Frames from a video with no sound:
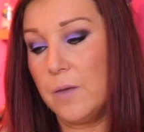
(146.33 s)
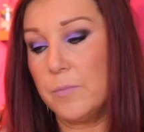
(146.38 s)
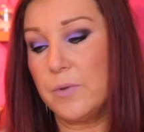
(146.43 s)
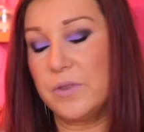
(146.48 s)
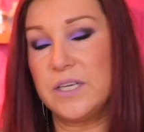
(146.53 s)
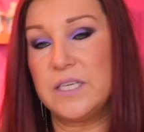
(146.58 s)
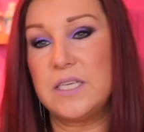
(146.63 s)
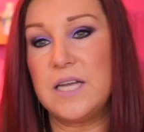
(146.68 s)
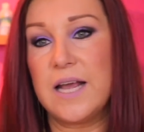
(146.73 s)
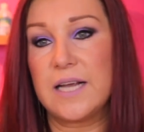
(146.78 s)

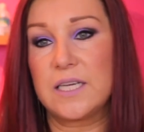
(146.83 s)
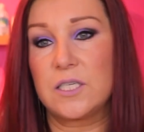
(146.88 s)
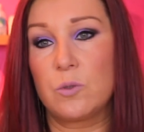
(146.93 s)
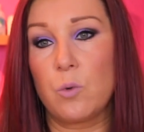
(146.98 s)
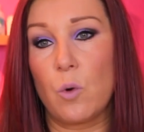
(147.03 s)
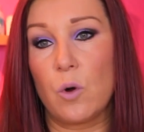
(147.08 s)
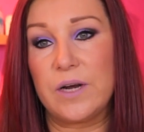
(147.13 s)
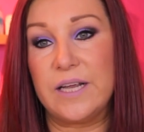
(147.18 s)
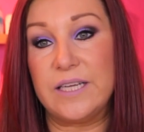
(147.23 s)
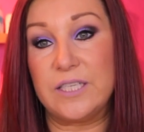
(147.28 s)
But this
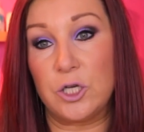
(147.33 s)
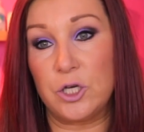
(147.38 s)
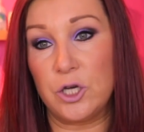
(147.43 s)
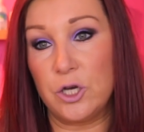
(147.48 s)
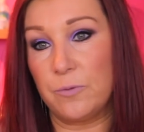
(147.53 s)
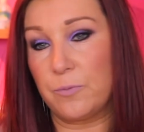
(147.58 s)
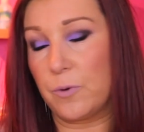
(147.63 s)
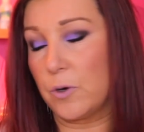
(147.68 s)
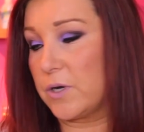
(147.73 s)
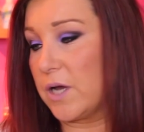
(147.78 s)
next one is a
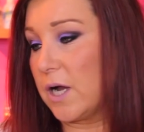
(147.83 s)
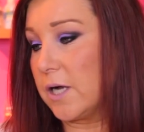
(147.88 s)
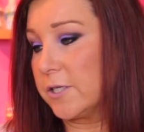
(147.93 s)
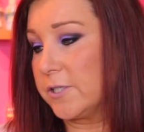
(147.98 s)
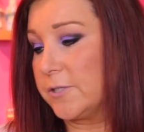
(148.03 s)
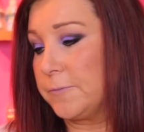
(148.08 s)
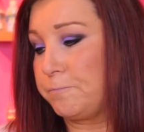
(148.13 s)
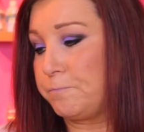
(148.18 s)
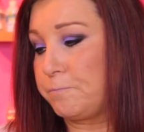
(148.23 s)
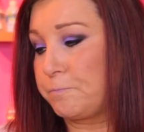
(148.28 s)
new
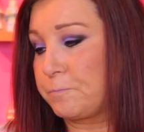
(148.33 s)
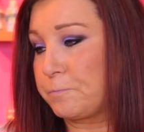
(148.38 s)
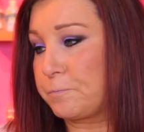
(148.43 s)
product.